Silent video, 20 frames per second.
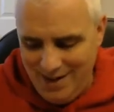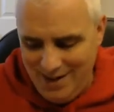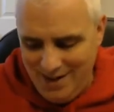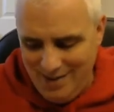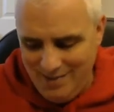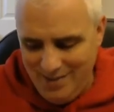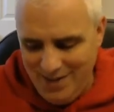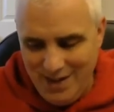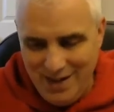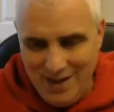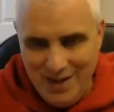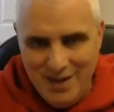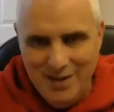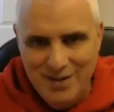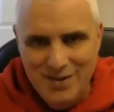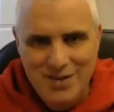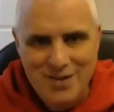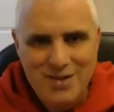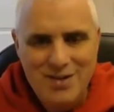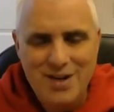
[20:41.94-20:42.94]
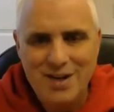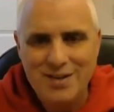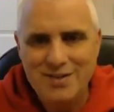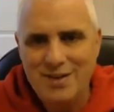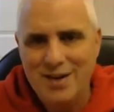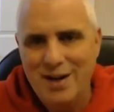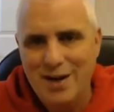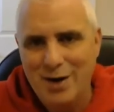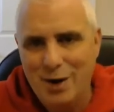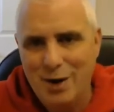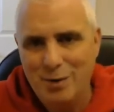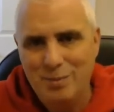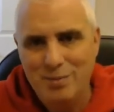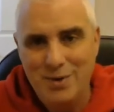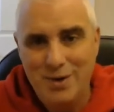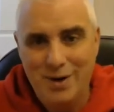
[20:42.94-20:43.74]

um, you, you, know, doesn't help.